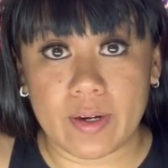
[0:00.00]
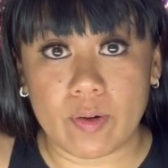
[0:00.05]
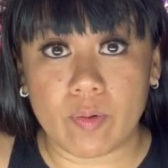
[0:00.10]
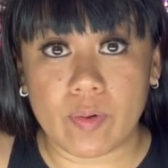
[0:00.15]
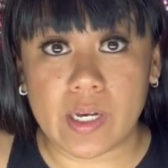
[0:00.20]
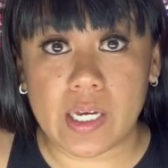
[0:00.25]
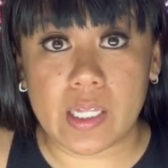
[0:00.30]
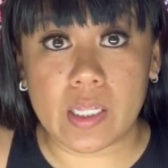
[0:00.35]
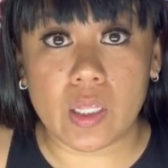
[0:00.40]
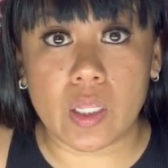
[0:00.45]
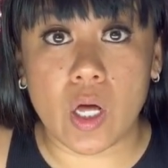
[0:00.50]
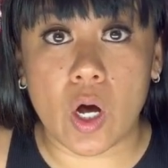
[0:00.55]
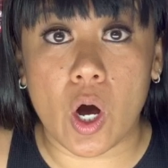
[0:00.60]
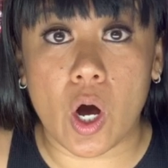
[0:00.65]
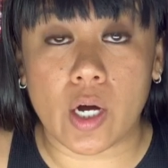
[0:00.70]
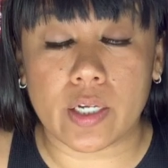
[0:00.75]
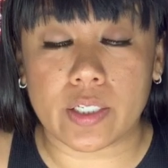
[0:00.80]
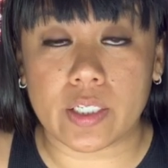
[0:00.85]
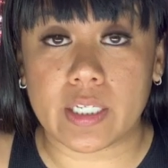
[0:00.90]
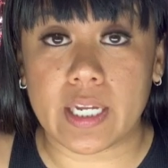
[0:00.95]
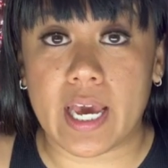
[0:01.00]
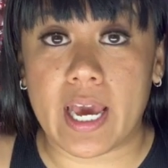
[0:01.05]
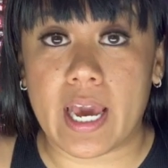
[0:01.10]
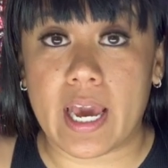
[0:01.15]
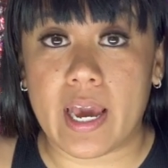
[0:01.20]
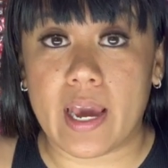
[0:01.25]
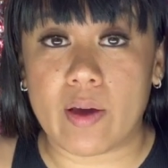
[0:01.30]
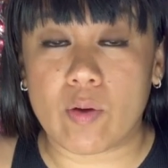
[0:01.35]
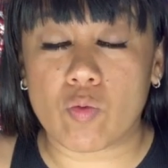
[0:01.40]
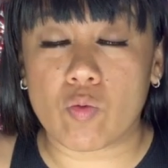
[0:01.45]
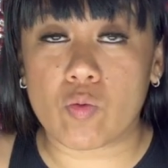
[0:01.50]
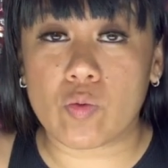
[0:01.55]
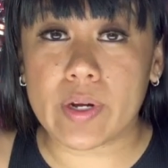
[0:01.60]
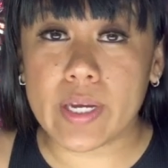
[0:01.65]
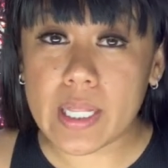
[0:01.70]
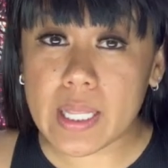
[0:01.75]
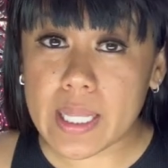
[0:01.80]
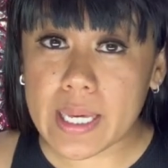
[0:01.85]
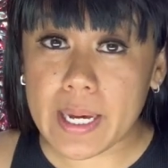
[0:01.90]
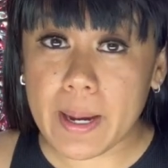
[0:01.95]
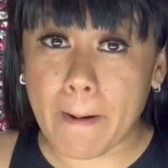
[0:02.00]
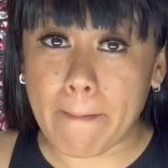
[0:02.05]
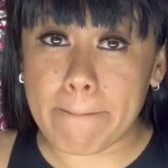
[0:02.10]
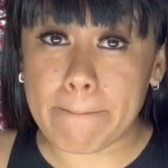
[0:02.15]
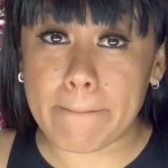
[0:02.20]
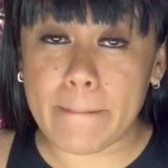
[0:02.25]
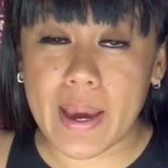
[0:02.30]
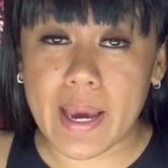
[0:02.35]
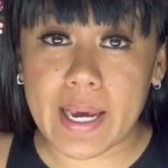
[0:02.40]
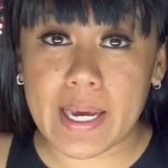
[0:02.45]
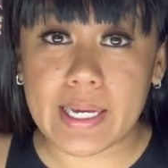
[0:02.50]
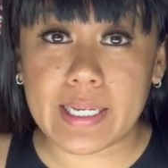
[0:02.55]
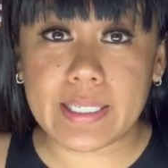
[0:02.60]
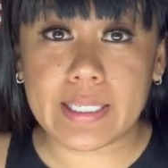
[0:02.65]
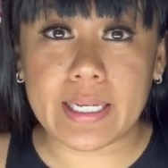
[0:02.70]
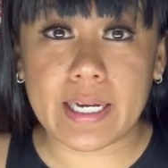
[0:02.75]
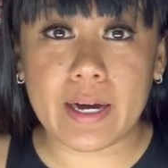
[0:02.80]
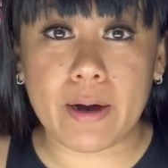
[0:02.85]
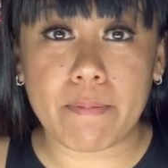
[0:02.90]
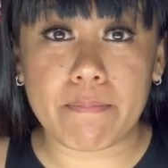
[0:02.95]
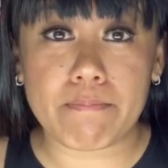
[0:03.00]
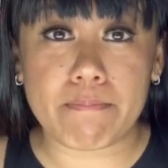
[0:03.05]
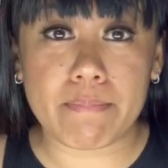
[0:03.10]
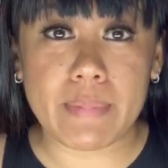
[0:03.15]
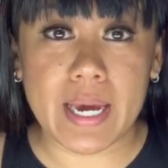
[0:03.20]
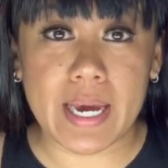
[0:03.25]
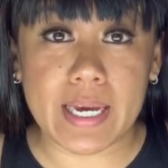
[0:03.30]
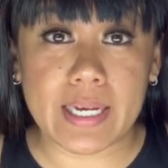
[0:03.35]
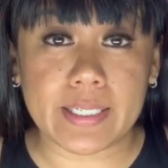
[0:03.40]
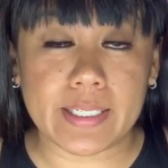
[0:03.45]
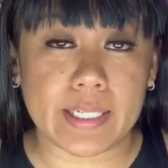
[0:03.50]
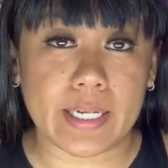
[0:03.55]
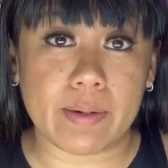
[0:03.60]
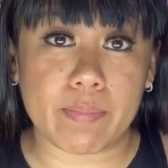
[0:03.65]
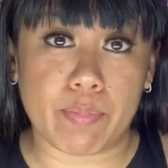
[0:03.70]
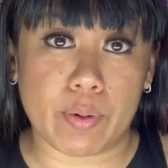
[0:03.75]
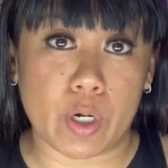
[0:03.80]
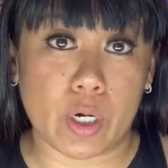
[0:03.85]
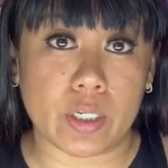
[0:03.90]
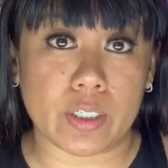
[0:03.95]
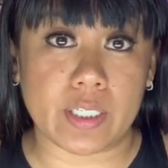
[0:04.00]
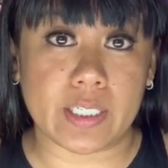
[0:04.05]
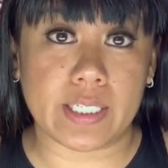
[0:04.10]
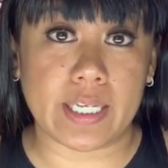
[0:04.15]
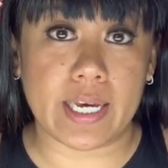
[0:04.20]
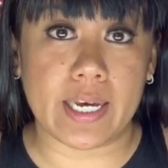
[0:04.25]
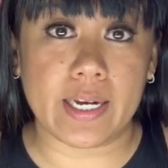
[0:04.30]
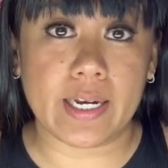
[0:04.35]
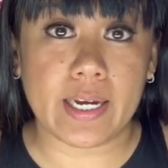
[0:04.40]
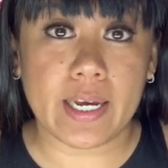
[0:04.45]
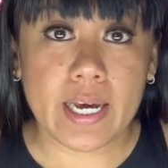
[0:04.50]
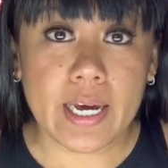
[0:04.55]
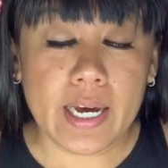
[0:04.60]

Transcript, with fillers: We lost a really amazing, amazing person